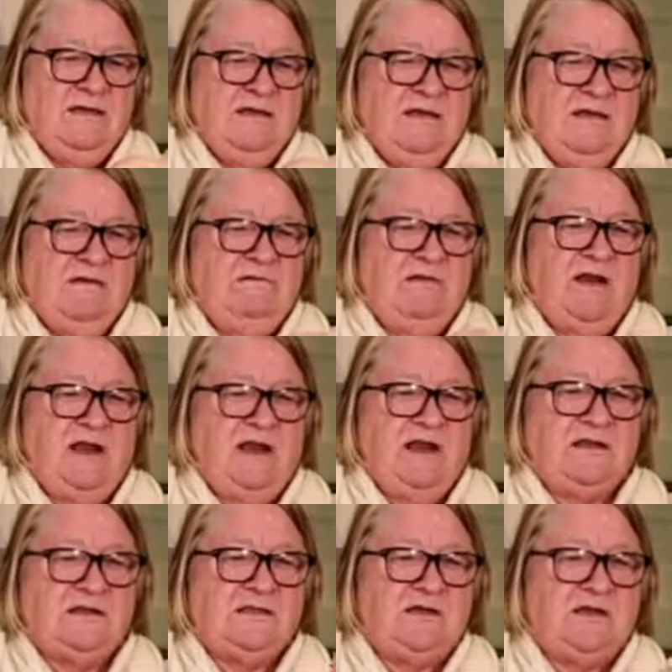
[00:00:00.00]
It really
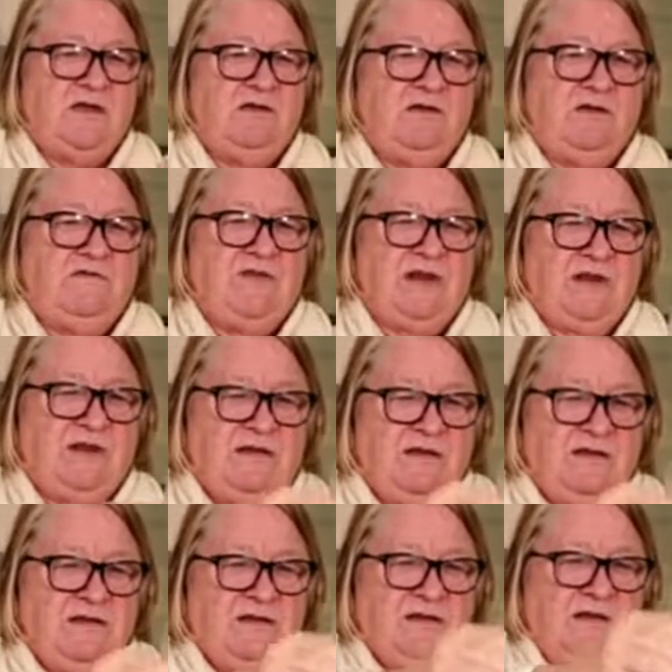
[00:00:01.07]
is so convenient. A
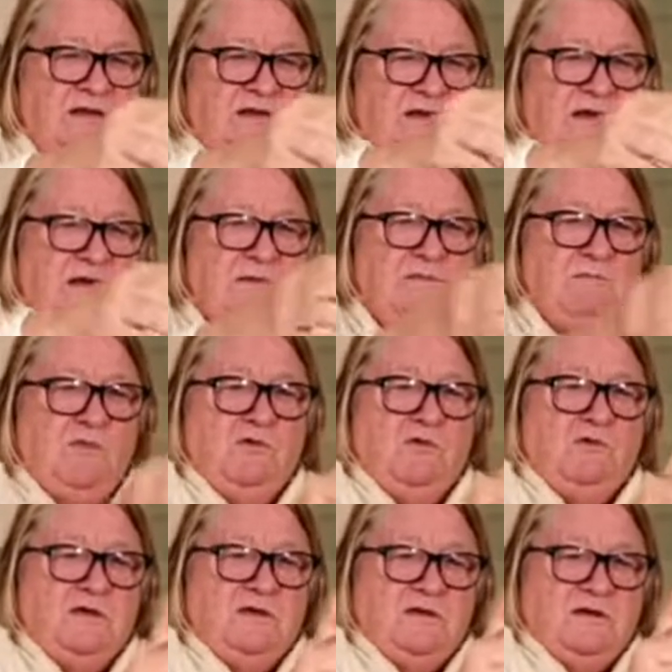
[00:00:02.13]
little bit more.